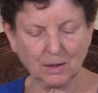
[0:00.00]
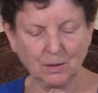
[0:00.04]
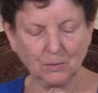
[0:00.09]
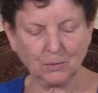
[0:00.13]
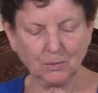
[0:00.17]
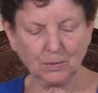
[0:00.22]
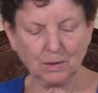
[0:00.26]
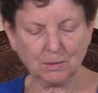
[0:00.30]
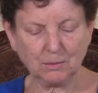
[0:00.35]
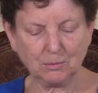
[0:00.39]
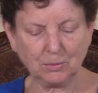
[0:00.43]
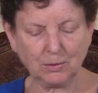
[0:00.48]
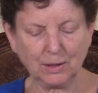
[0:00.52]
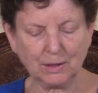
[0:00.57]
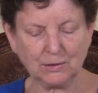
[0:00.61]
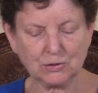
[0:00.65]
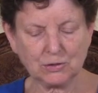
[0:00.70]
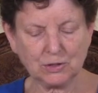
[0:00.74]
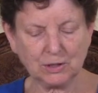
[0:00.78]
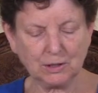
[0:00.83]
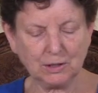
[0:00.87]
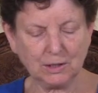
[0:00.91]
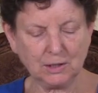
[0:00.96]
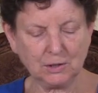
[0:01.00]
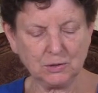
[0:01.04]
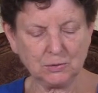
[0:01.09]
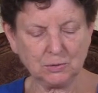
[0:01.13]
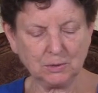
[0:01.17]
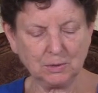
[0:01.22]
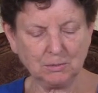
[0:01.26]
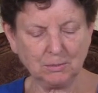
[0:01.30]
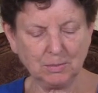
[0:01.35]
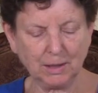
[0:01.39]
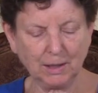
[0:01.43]
we embrace the need
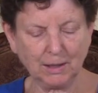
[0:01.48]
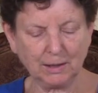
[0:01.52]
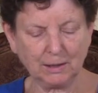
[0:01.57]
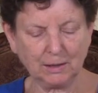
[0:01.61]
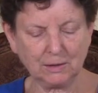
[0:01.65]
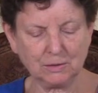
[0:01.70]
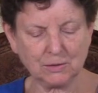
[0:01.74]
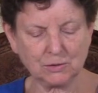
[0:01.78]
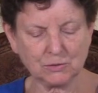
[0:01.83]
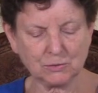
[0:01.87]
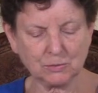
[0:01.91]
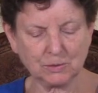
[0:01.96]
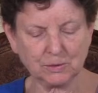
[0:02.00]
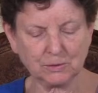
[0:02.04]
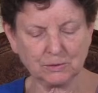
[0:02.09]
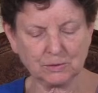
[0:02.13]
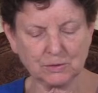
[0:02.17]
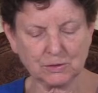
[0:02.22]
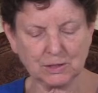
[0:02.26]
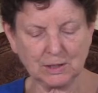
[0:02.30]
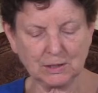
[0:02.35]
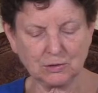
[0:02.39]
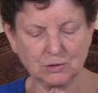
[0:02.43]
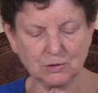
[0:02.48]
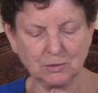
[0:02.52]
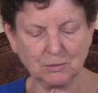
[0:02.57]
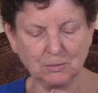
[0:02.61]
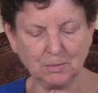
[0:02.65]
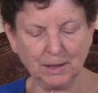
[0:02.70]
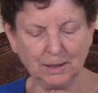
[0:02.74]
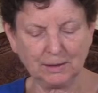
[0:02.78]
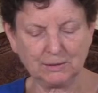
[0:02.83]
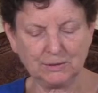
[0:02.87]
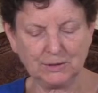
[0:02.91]
to embody this realization
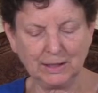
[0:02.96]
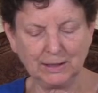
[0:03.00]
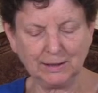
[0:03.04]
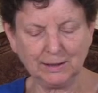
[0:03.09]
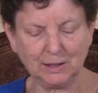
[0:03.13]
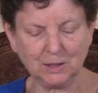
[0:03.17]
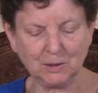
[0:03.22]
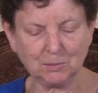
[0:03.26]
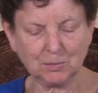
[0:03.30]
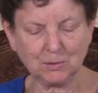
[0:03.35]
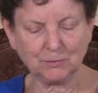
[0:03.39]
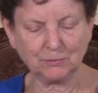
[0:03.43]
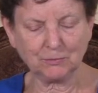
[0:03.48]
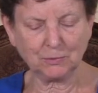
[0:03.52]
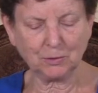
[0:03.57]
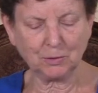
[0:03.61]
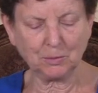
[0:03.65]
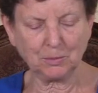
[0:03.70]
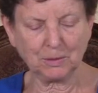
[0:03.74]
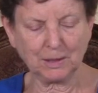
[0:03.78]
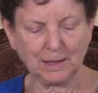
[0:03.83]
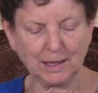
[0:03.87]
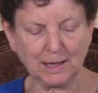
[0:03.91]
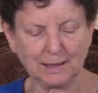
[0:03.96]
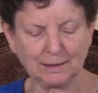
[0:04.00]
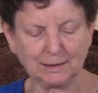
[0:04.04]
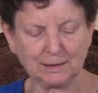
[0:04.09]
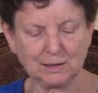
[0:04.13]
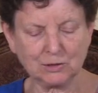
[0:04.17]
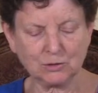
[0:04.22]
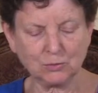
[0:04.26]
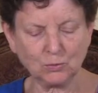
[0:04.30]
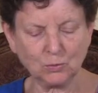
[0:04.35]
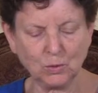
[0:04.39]
by daily performing at
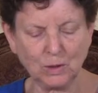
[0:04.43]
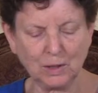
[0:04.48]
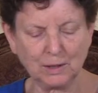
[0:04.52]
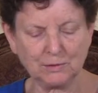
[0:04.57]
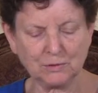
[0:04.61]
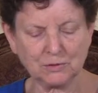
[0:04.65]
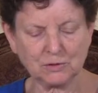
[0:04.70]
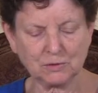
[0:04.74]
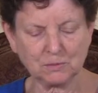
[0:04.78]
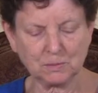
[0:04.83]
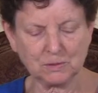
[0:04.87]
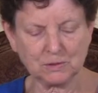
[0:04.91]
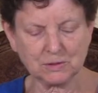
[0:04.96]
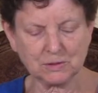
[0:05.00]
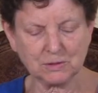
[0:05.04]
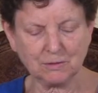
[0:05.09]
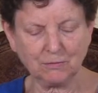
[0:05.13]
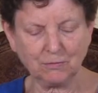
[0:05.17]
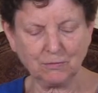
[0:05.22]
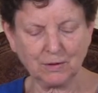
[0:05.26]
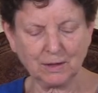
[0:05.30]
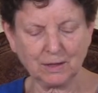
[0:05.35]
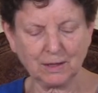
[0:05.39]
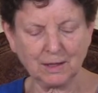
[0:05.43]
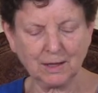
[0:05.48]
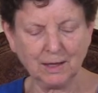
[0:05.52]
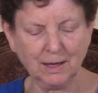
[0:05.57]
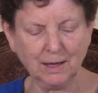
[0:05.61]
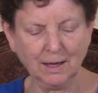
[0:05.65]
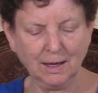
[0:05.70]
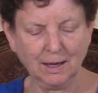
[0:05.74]
least one specific,